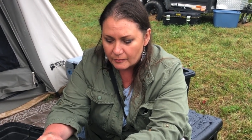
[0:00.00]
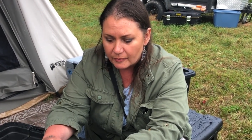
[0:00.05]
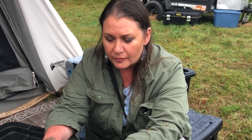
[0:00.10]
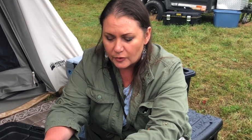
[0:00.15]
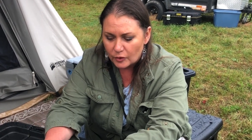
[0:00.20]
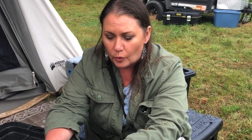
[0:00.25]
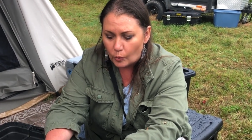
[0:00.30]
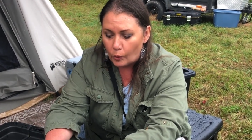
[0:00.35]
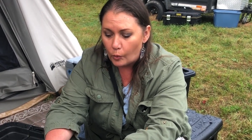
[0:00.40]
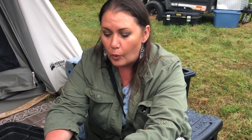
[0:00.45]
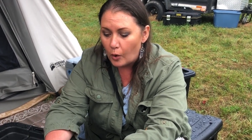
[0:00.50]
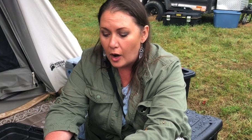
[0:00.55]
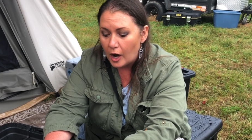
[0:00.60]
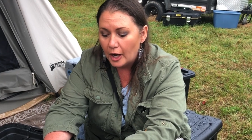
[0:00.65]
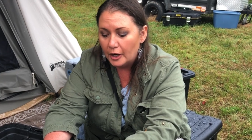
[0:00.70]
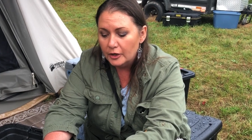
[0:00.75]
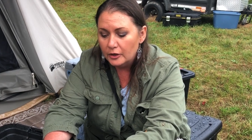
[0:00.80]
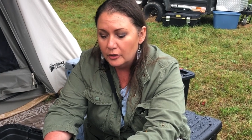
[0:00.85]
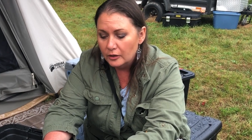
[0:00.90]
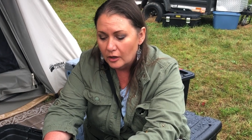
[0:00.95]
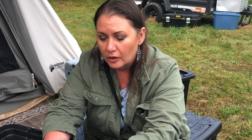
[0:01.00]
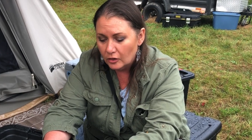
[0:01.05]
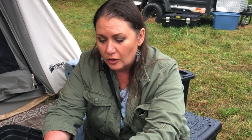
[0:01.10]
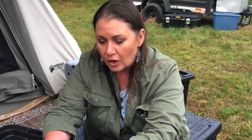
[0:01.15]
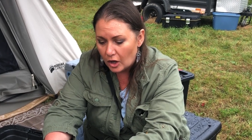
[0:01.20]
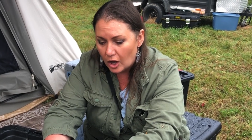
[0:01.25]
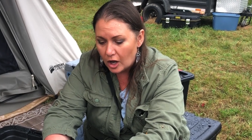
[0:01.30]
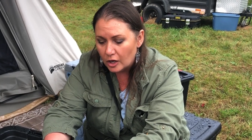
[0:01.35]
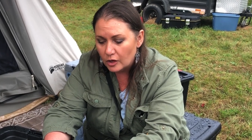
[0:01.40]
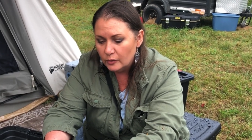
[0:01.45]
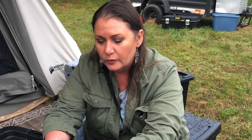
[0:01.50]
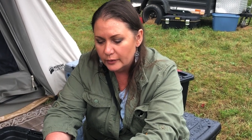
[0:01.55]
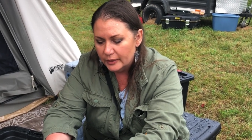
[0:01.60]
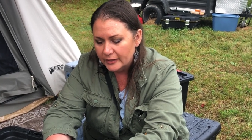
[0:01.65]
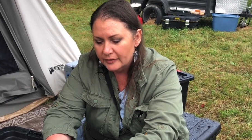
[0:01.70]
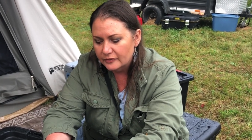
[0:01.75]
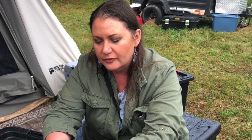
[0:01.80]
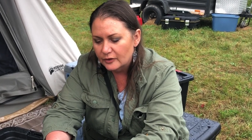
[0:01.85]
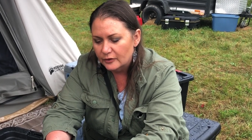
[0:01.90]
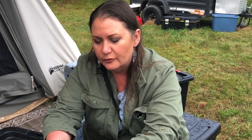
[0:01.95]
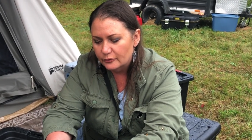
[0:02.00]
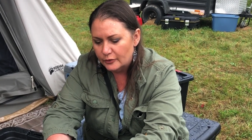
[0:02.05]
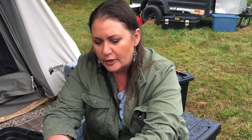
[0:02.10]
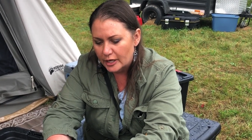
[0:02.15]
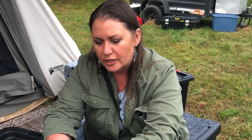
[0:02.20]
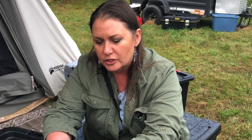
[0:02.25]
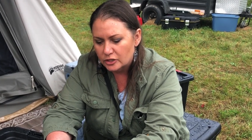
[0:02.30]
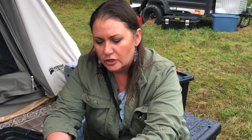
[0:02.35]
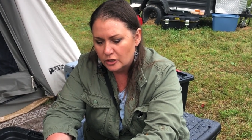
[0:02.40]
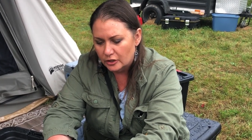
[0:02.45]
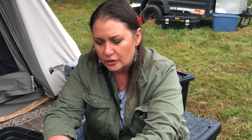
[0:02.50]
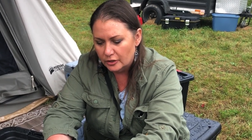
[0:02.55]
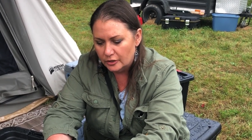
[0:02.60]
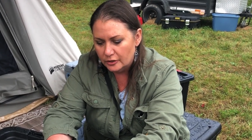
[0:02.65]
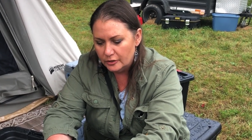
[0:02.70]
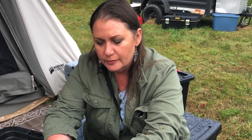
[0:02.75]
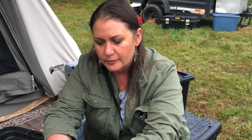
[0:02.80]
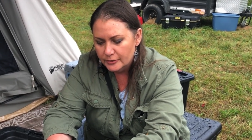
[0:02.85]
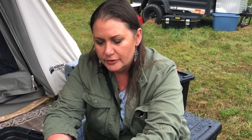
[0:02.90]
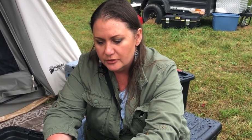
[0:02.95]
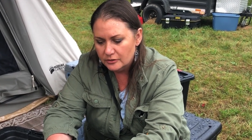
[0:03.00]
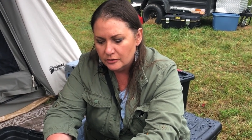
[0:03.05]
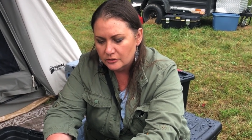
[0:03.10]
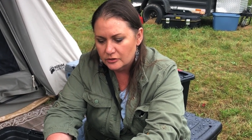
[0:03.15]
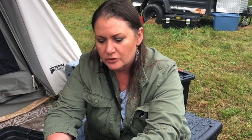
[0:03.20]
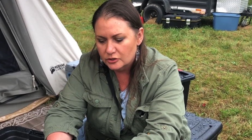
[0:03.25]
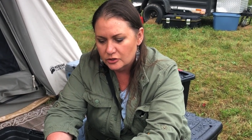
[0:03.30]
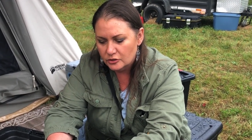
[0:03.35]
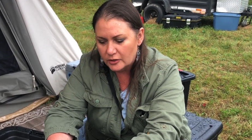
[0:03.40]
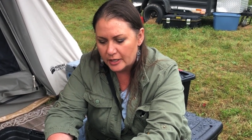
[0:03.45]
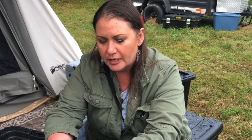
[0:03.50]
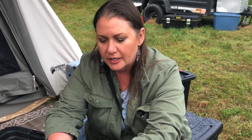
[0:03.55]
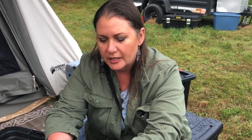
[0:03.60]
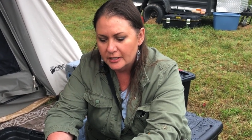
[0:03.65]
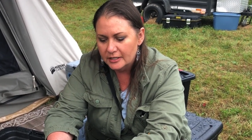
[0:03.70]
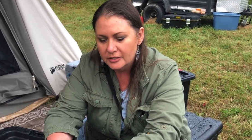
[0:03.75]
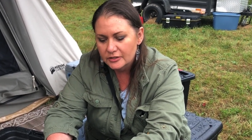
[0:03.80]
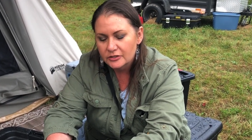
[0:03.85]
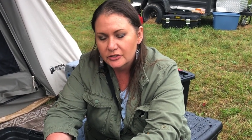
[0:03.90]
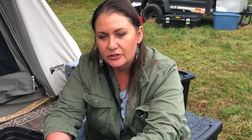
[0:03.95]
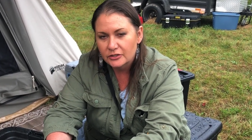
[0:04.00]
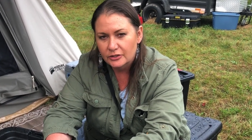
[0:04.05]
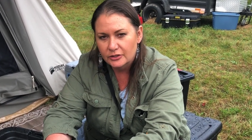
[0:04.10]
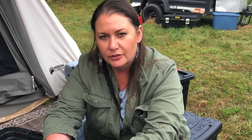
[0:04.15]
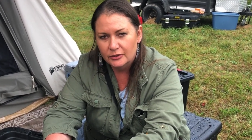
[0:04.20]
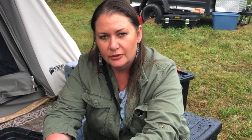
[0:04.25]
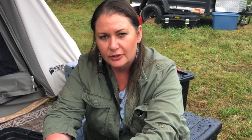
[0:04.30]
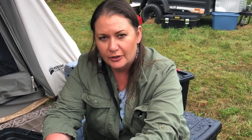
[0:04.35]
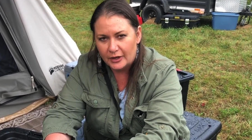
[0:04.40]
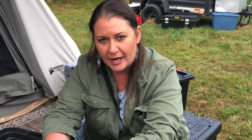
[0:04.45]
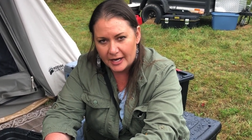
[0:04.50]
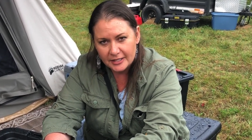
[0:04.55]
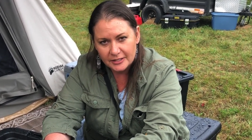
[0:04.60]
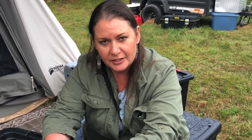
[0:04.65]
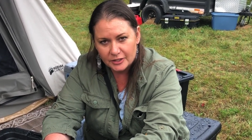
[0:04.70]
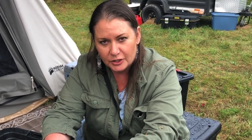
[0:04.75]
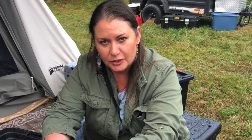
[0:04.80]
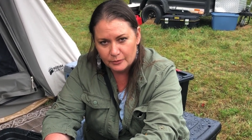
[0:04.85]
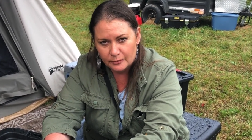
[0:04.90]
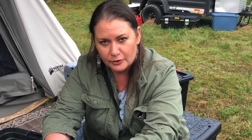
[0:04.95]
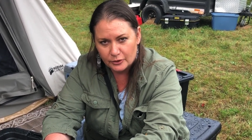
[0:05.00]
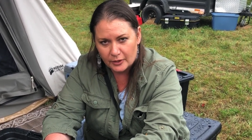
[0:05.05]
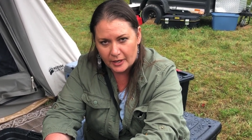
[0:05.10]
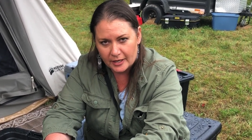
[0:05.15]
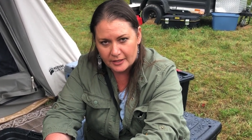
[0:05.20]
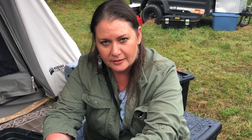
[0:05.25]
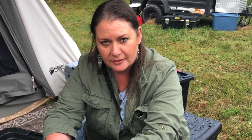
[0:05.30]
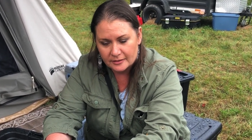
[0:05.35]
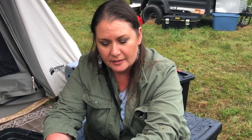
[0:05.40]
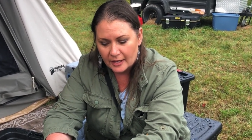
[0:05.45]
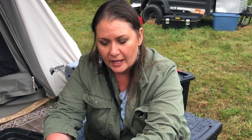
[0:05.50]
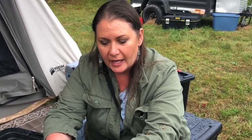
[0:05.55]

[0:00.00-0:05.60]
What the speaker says: the water along with the fresh herbs straight into your ice cube trays.